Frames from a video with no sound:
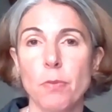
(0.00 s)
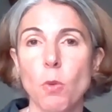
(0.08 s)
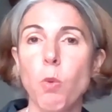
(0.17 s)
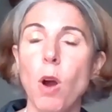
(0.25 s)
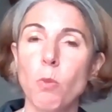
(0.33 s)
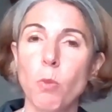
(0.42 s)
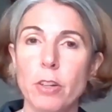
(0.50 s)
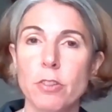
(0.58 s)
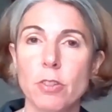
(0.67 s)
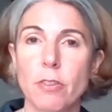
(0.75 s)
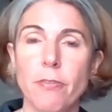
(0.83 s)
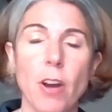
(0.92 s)
what we're
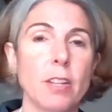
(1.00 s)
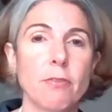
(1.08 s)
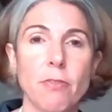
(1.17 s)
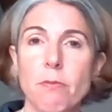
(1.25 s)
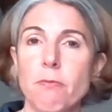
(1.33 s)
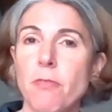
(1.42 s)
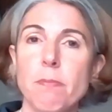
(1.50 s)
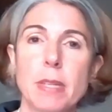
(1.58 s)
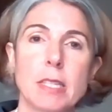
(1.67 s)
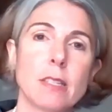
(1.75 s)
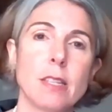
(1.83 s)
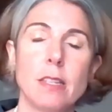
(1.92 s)
sort of finding from
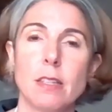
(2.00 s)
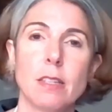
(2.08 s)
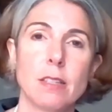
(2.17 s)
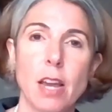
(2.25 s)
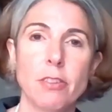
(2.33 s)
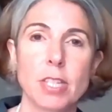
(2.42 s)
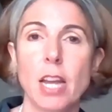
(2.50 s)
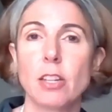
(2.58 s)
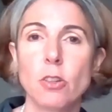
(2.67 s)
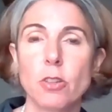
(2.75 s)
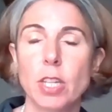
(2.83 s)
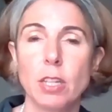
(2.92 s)
businesses is they're
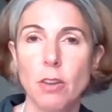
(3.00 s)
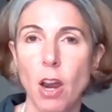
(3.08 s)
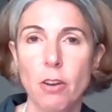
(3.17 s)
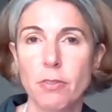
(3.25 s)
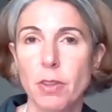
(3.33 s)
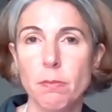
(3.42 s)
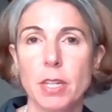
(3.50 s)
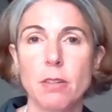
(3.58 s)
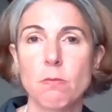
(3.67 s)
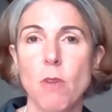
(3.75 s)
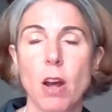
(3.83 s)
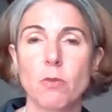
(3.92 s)
saying, look, over the
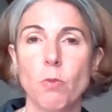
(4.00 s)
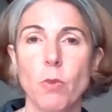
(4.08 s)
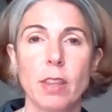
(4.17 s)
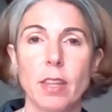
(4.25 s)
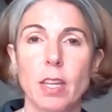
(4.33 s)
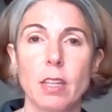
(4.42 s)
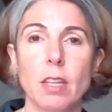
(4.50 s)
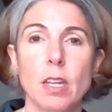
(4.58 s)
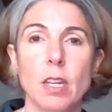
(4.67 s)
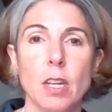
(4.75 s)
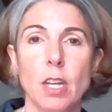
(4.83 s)
medium run, we think,